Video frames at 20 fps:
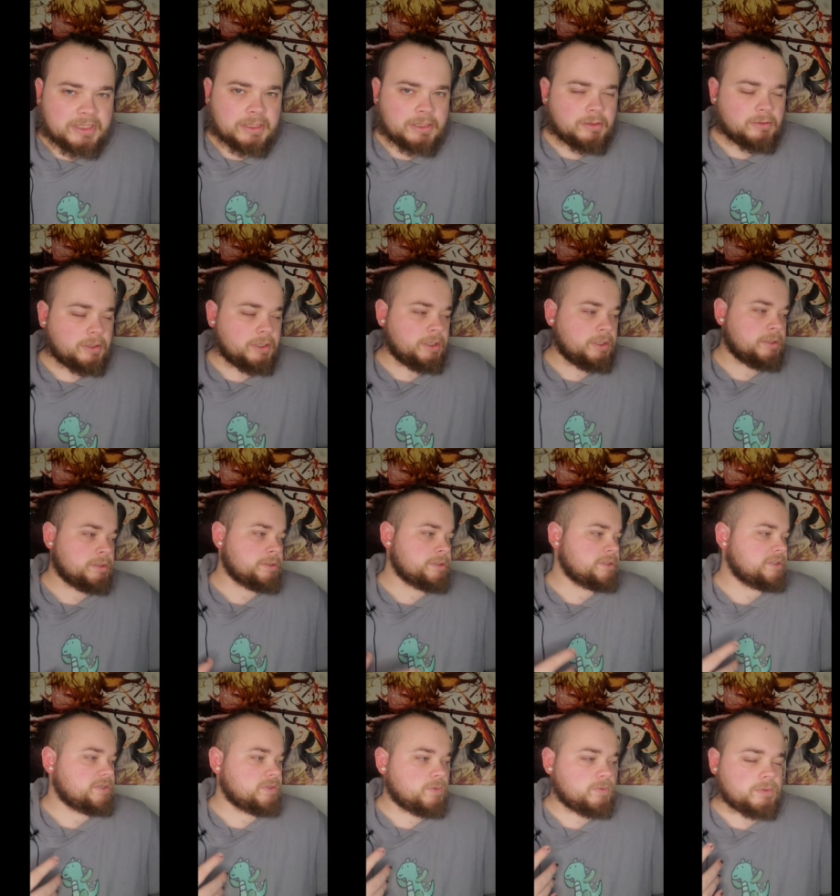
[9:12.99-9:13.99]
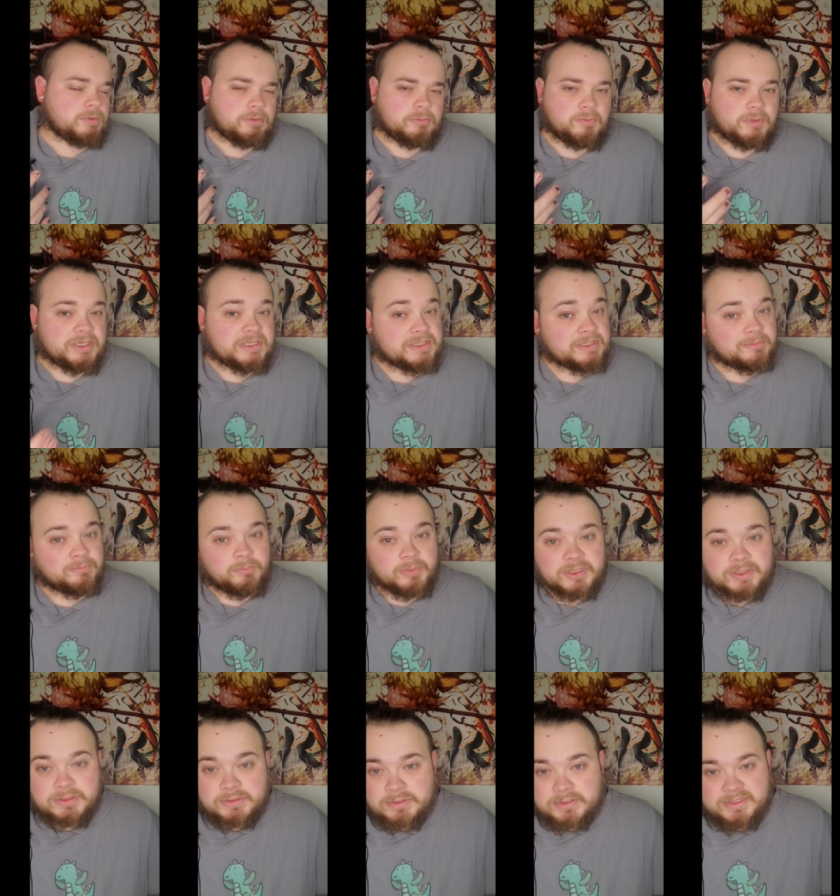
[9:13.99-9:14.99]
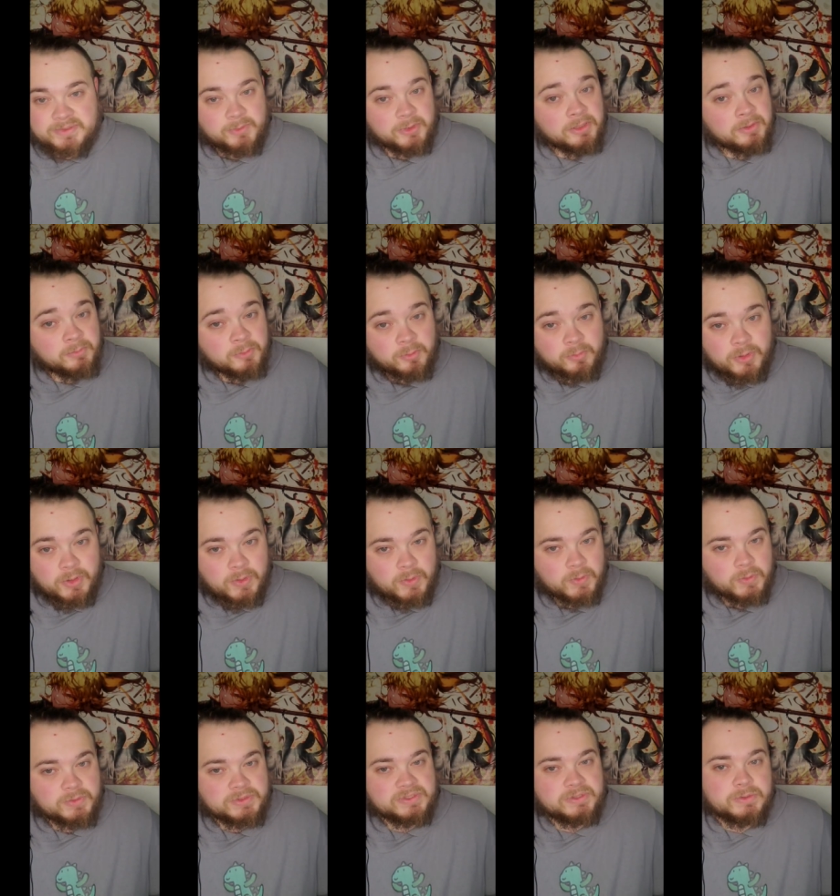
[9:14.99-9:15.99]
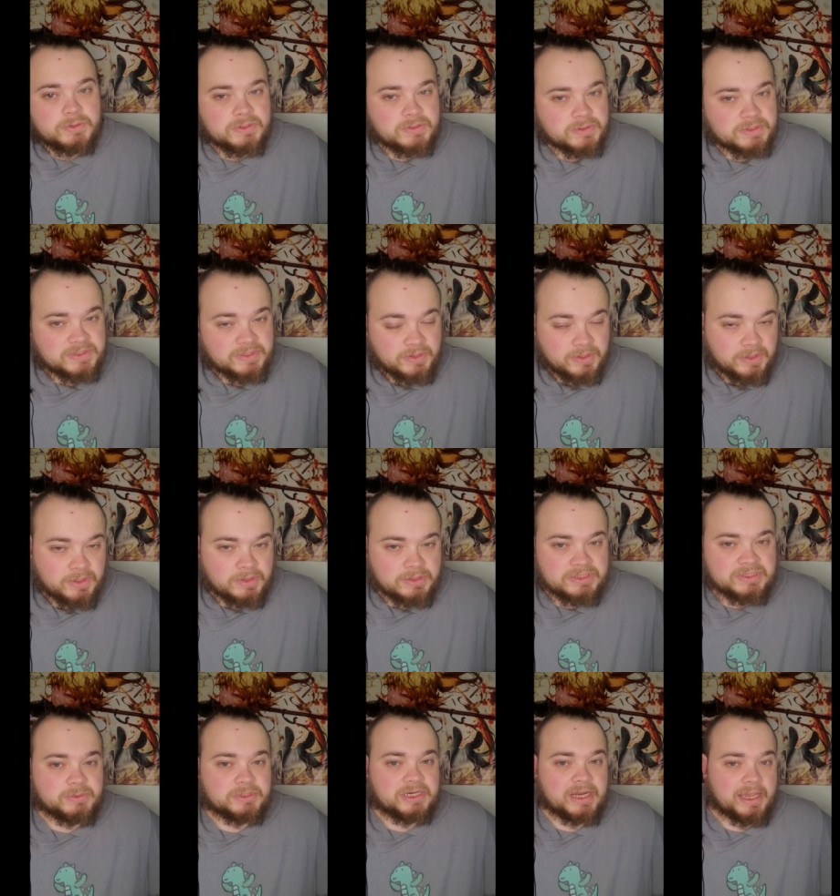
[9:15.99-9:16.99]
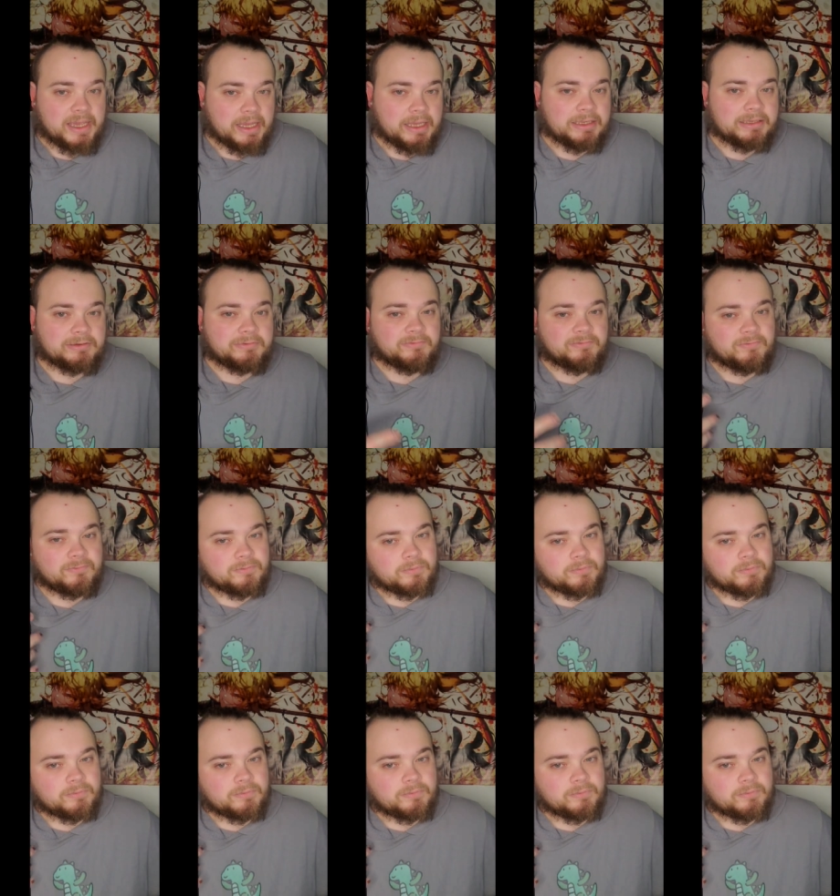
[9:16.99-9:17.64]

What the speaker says: hearings or recent bills being proposed, those sorts of things, which have